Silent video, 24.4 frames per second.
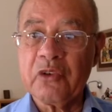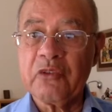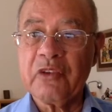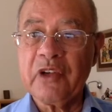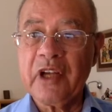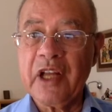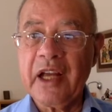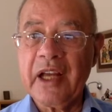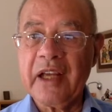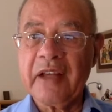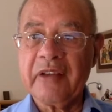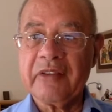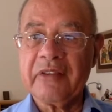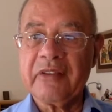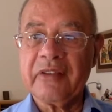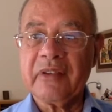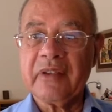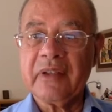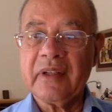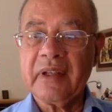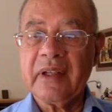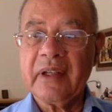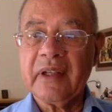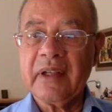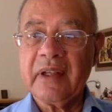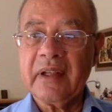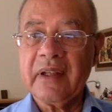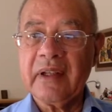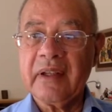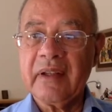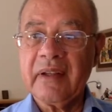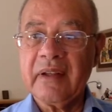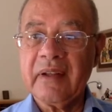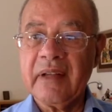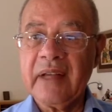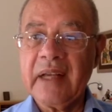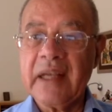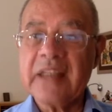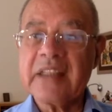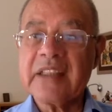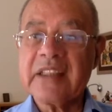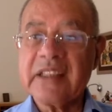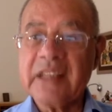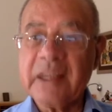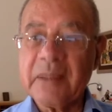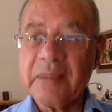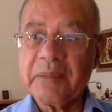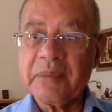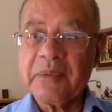of life,
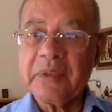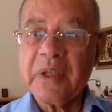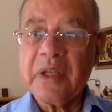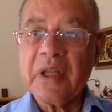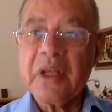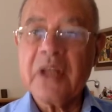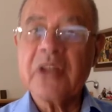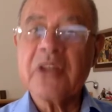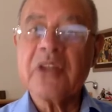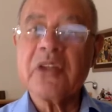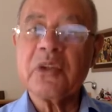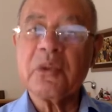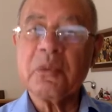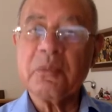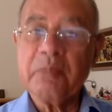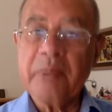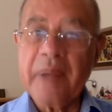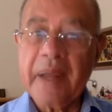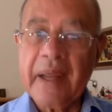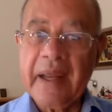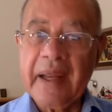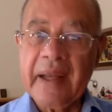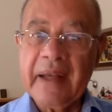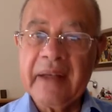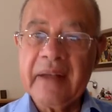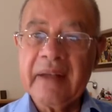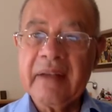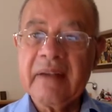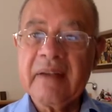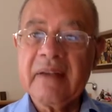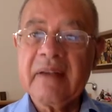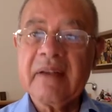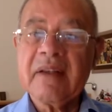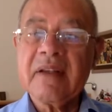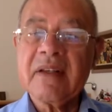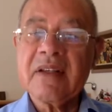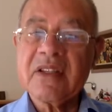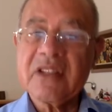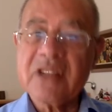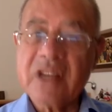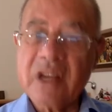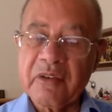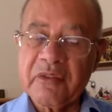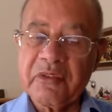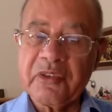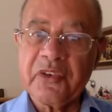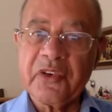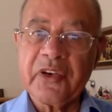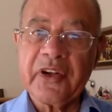except through pain,
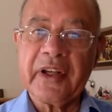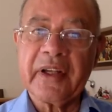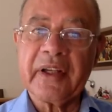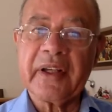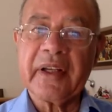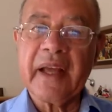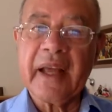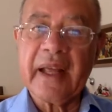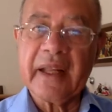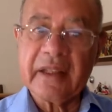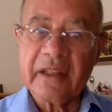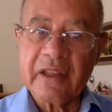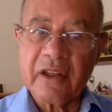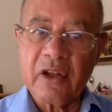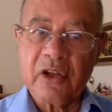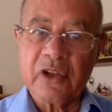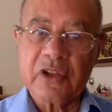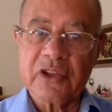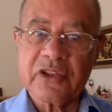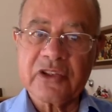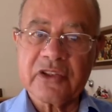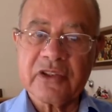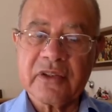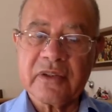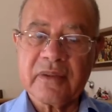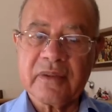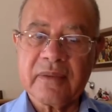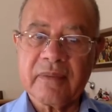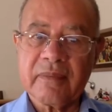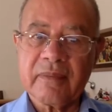suffering, and loss.